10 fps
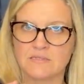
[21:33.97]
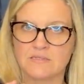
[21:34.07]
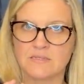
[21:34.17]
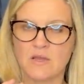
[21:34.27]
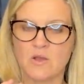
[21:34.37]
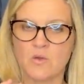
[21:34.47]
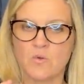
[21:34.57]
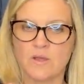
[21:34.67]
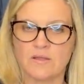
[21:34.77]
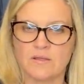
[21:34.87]

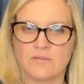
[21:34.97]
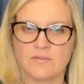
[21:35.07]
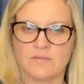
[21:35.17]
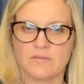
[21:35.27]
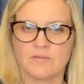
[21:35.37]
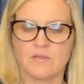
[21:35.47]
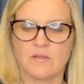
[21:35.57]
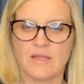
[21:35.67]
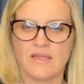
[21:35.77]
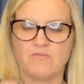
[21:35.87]
So
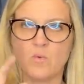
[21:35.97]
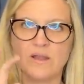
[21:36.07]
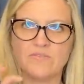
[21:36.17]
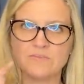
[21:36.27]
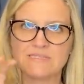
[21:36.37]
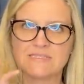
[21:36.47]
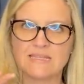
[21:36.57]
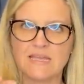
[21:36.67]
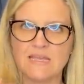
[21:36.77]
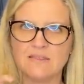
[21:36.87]
if one of them's
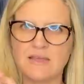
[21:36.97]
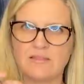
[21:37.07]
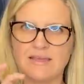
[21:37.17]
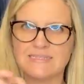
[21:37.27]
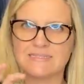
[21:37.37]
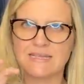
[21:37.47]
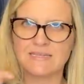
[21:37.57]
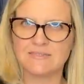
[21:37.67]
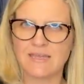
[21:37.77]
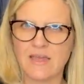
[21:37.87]
singing, they like
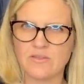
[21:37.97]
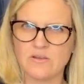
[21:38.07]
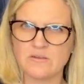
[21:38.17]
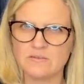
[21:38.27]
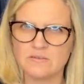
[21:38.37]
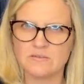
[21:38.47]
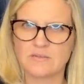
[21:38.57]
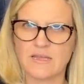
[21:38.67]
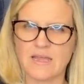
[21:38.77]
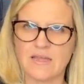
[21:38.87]
sing together,
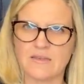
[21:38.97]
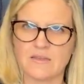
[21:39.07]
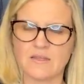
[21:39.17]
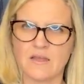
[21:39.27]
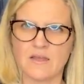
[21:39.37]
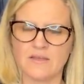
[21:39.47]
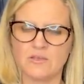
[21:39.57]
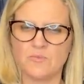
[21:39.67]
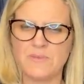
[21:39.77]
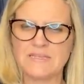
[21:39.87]
and uh,
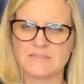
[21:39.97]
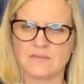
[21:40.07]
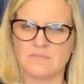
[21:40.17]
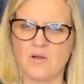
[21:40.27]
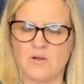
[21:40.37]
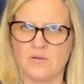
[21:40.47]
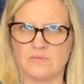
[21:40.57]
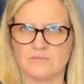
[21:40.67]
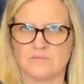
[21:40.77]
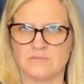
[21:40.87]
you piece them all